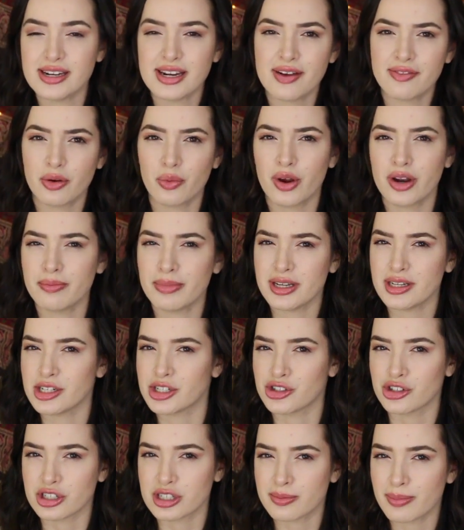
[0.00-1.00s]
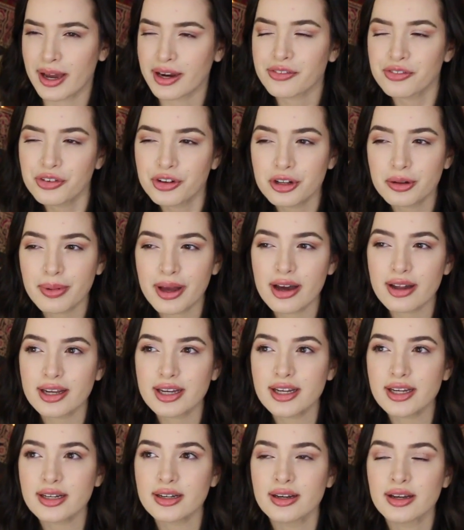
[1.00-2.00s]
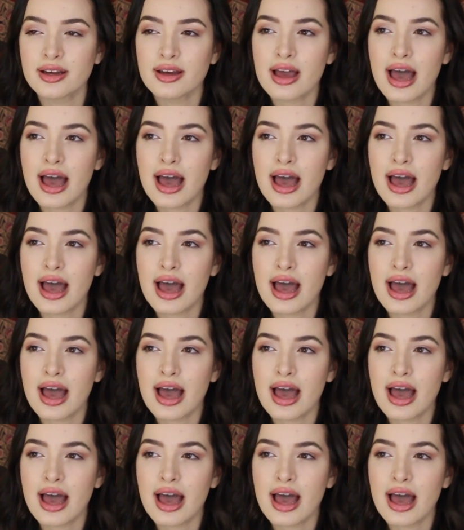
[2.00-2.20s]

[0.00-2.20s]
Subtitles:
never want to be disrespectful about it.